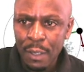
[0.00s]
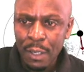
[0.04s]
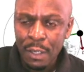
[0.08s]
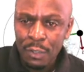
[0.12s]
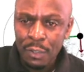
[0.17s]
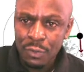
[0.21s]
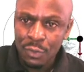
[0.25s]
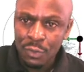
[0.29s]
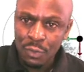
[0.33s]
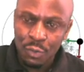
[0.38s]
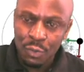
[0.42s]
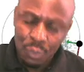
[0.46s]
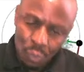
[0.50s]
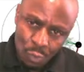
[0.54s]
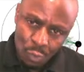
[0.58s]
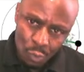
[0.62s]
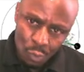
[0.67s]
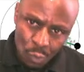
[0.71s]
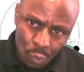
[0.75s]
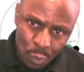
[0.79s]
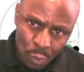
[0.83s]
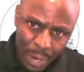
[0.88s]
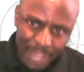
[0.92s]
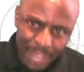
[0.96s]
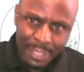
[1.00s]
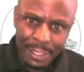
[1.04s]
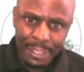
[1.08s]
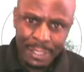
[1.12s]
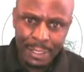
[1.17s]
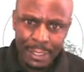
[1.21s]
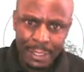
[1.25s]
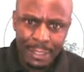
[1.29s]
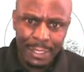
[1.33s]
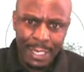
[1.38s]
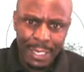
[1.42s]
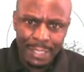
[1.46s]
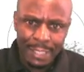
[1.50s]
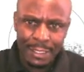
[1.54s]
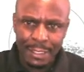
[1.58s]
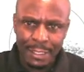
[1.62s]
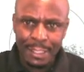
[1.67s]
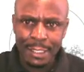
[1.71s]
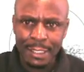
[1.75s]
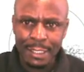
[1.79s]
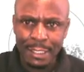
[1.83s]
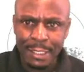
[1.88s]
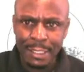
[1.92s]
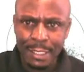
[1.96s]
so what does
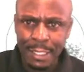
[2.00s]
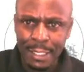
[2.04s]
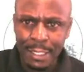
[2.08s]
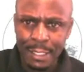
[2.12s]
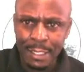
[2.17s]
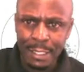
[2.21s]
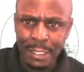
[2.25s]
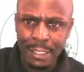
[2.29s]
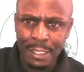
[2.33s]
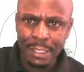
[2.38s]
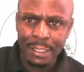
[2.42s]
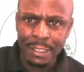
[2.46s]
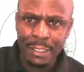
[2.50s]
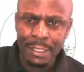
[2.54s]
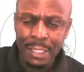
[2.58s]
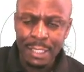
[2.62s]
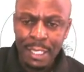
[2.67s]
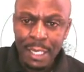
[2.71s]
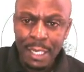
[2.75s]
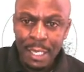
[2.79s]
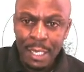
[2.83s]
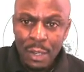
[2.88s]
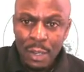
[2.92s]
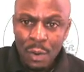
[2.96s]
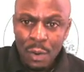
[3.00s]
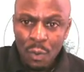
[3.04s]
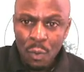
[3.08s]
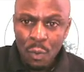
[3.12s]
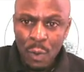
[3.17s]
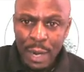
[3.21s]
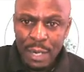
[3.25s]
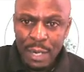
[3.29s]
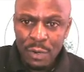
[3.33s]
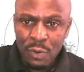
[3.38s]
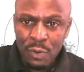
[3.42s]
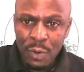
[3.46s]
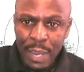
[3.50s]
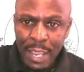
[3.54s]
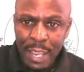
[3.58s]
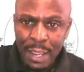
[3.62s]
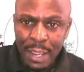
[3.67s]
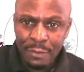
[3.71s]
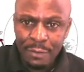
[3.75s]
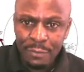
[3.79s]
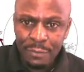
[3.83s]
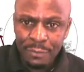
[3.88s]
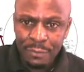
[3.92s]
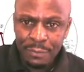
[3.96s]
this say is when you
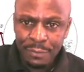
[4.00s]
have